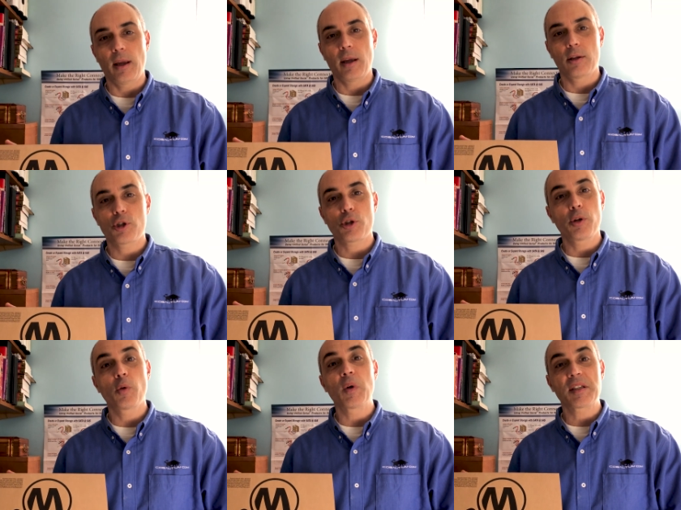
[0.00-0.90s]
and show
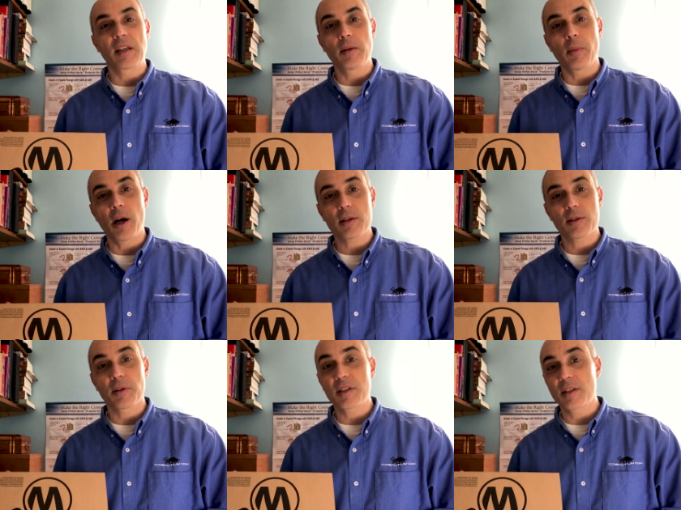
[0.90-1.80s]
you what's in the box.
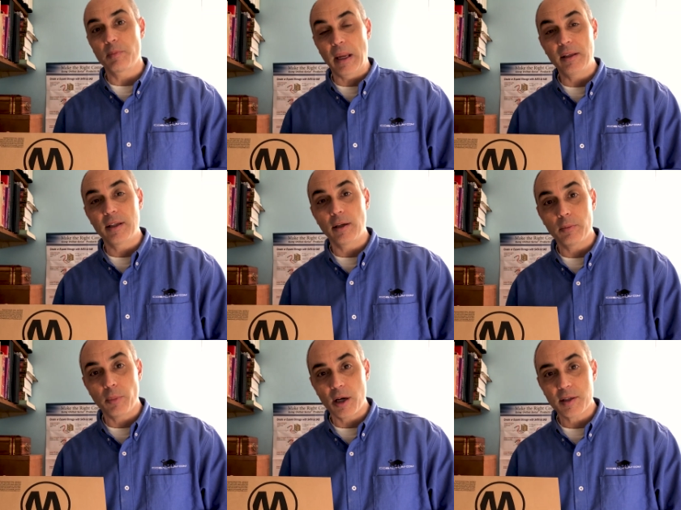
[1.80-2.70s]
So this is mainly an
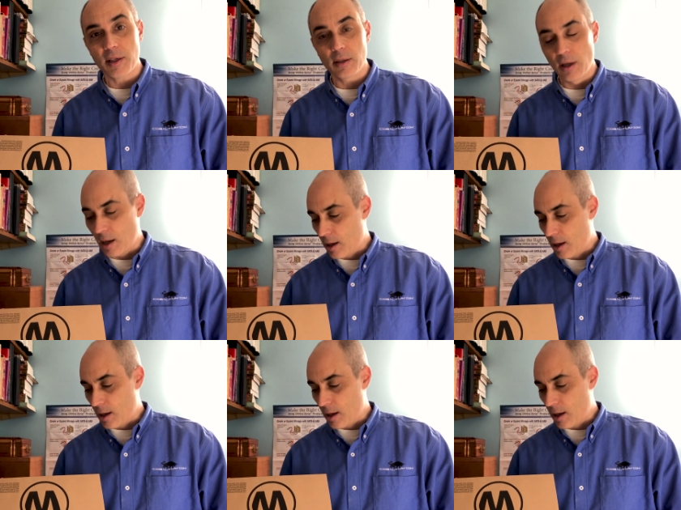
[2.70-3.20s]
unboxing.